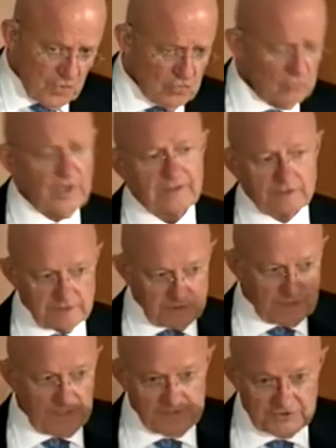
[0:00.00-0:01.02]
who
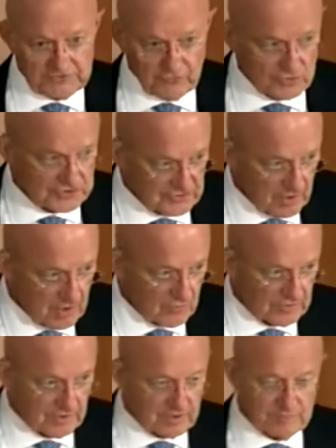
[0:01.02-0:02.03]
got his 4-star,
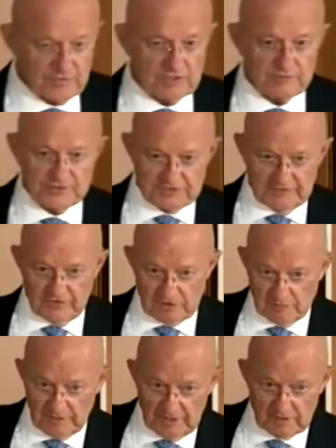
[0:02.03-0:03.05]
went on to be the Pacific
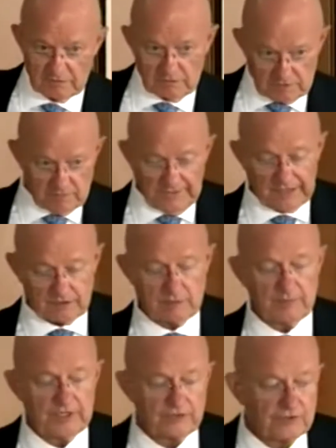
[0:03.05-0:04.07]
Command Combatant
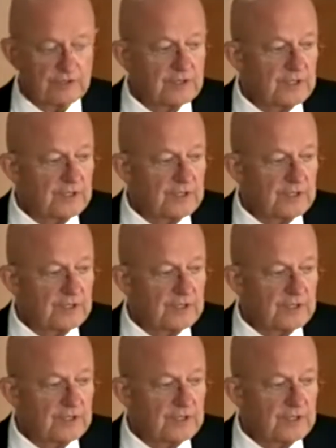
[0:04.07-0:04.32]
Commander.